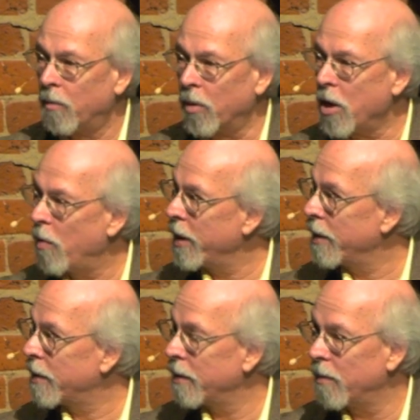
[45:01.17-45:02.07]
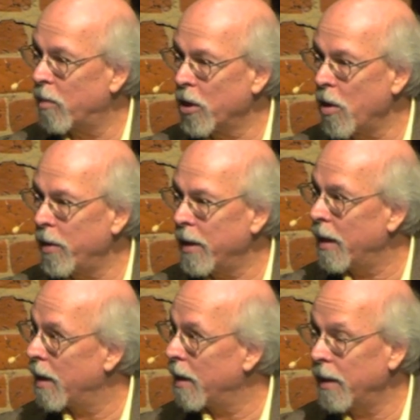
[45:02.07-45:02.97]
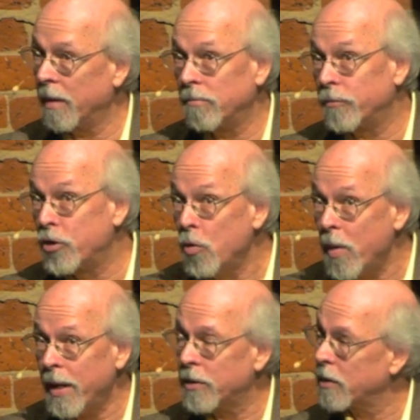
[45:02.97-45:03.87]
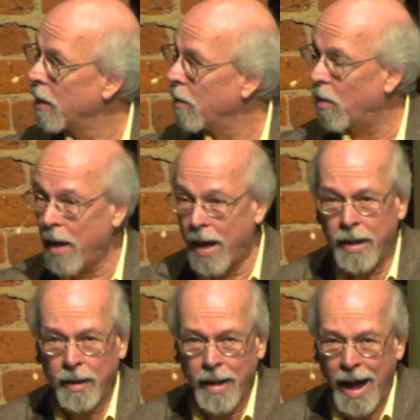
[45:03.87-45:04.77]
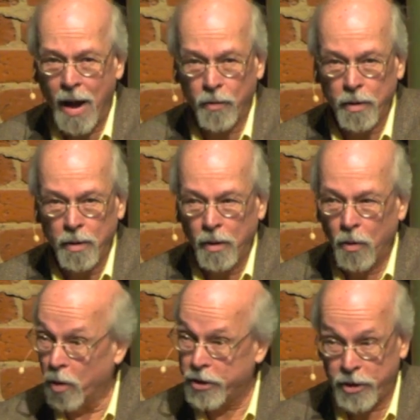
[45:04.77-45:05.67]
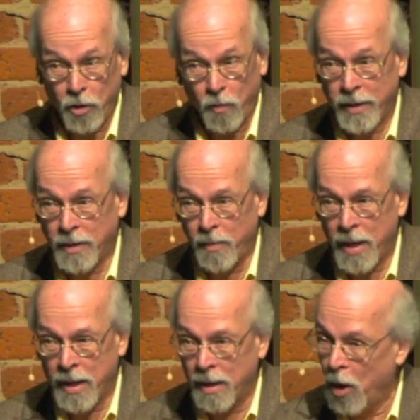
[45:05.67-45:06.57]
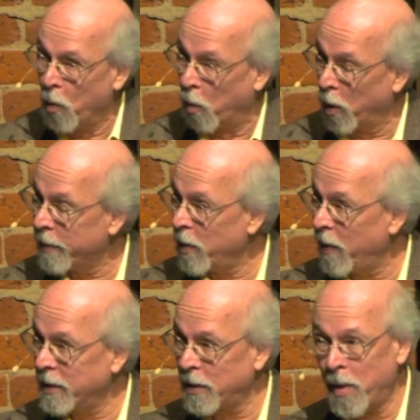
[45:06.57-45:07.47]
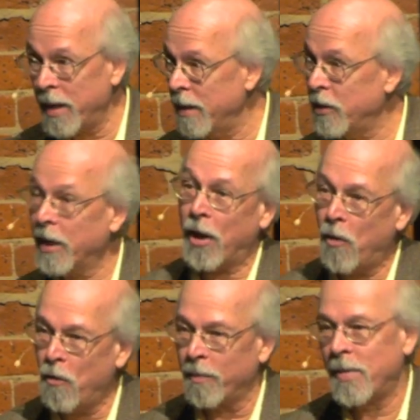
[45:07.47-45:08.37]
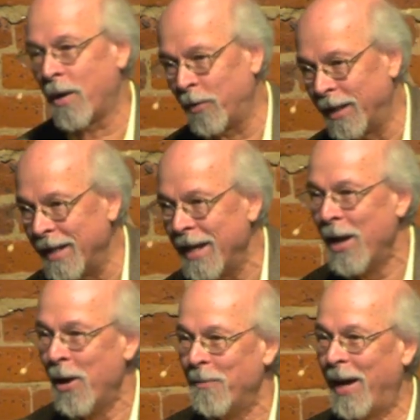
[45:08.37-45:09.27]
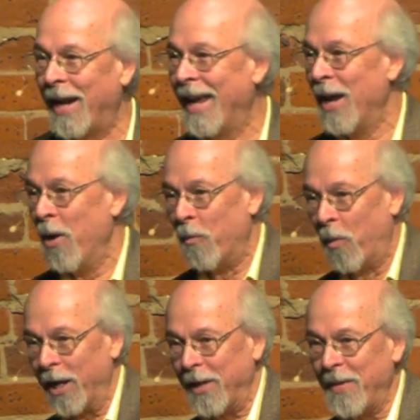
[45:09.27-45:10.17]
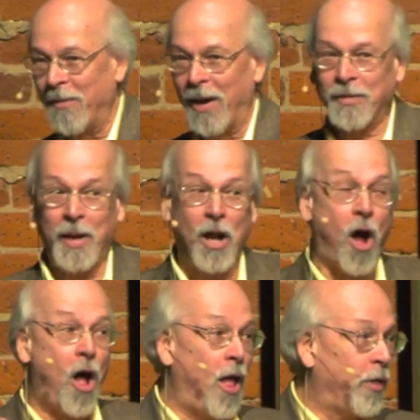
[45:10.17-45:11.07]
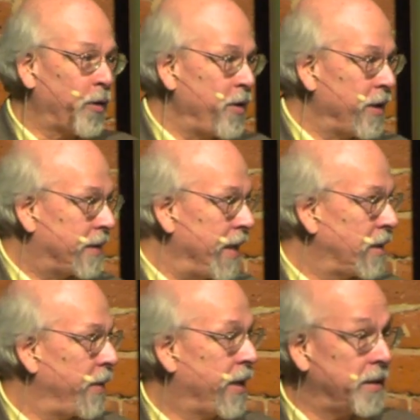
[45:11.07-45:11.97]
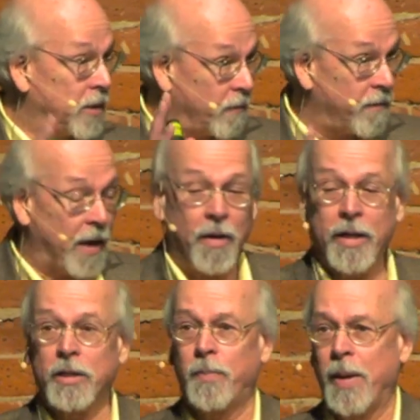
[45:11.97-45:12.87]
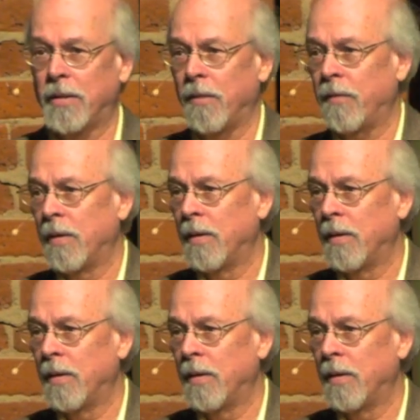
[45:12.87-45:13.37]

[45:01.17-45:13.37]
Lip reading: We're going in 2 weeks. We're heading out. We're still raising money. We're going to be raising money to get home. Not really. But we're going to be raising money all through the season because it's very expensive.